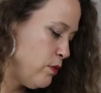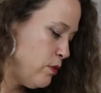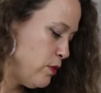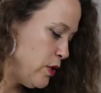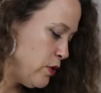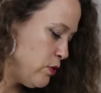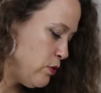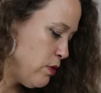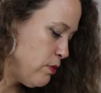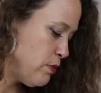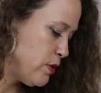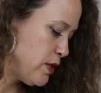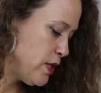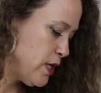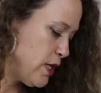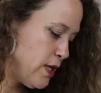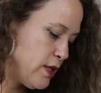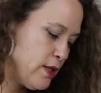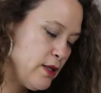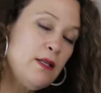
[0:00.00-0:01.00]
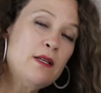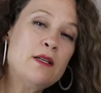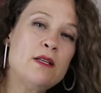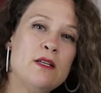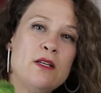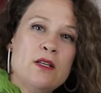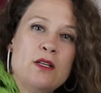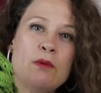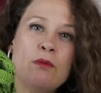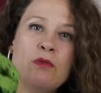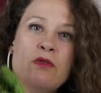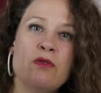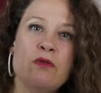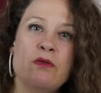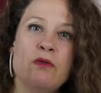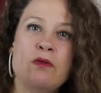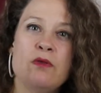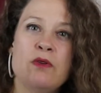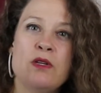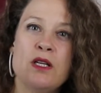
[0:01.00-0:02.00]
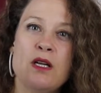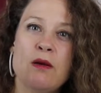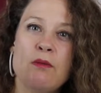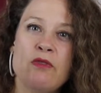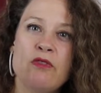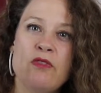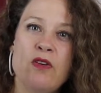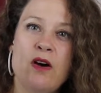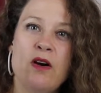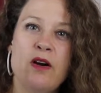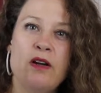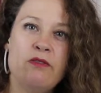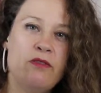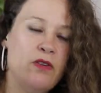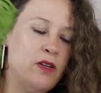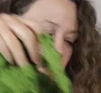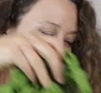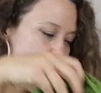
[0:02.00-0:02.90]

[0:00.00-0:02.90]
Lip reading: Which one was this? Number 5?